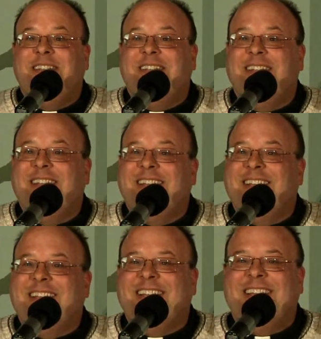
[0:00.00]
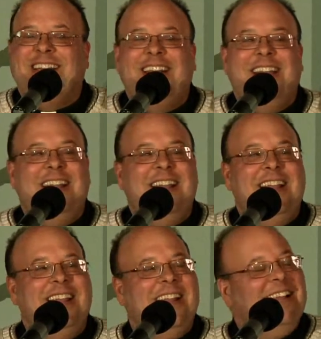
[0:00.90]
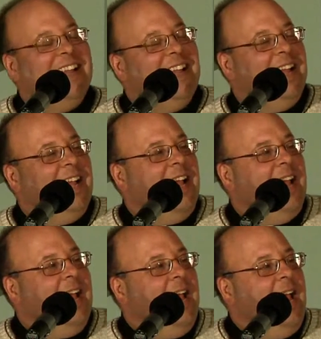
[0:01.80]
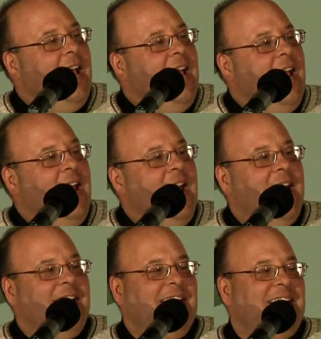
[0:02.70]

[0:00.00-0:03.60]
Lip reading: Nobody speaks.